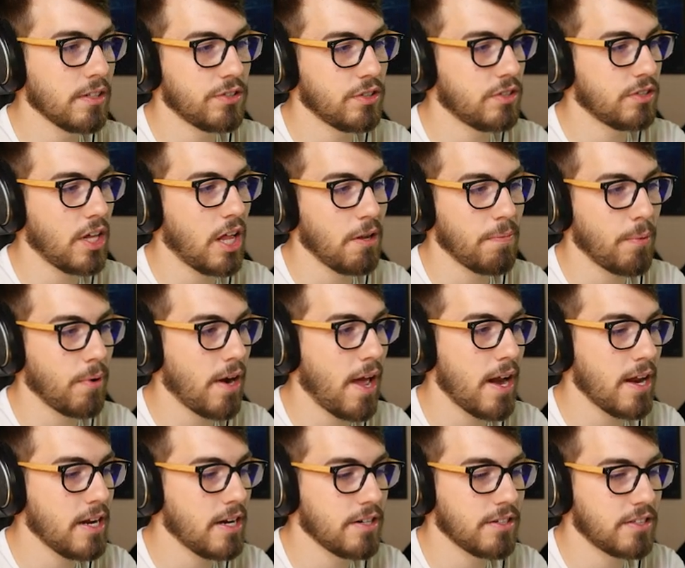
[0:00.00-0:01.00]
let's just teleport
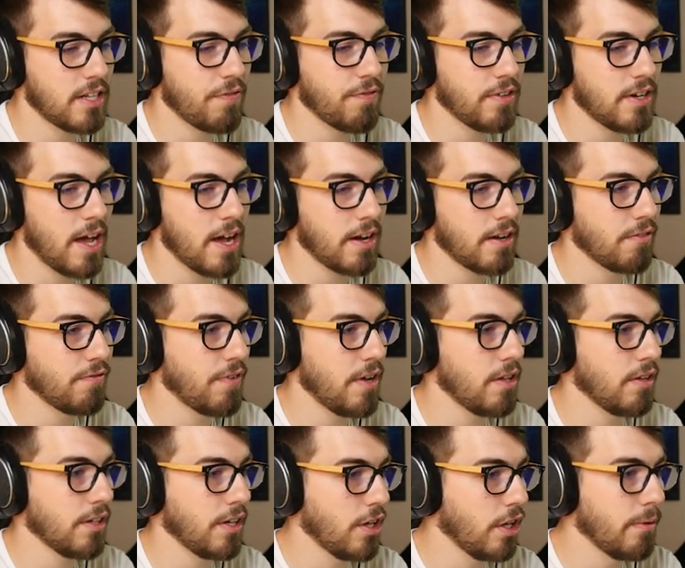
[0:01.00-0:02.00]
out of here. It's definitely not gonna
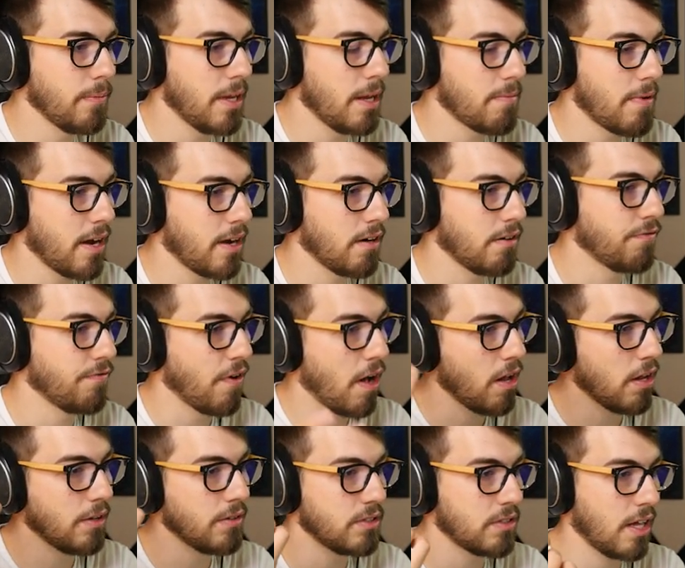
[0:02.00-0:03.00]
fail and kill me. I'm not gonna
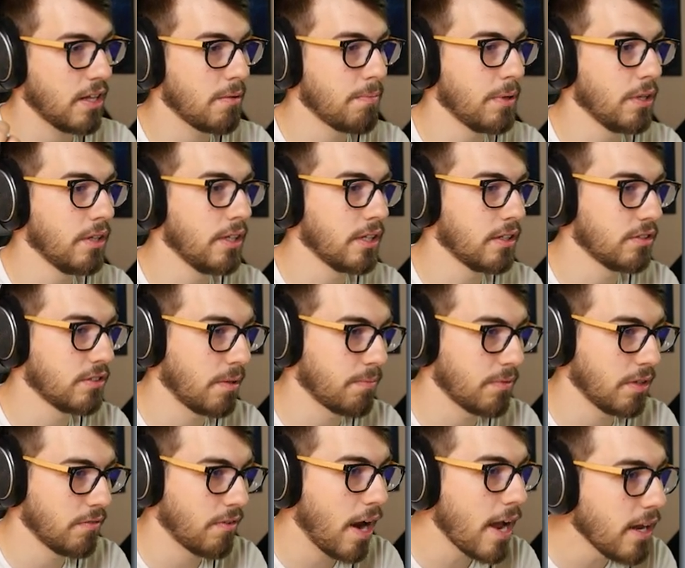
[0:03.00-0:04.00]
fall outside the building or
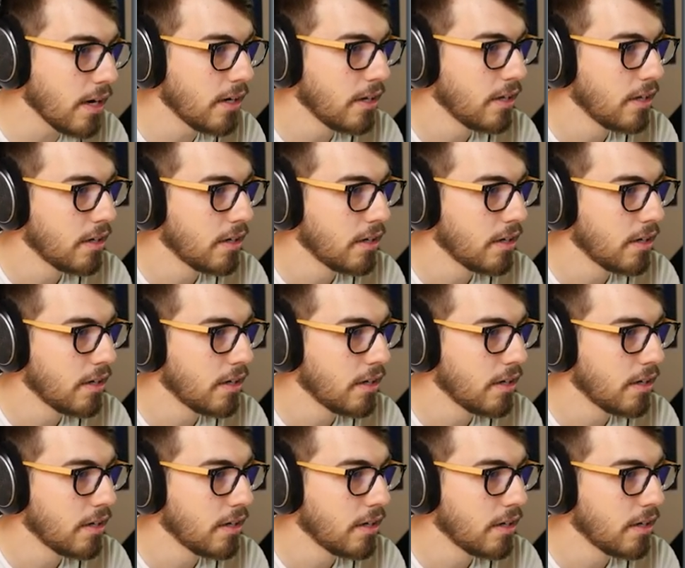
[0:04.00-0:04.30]
something, right?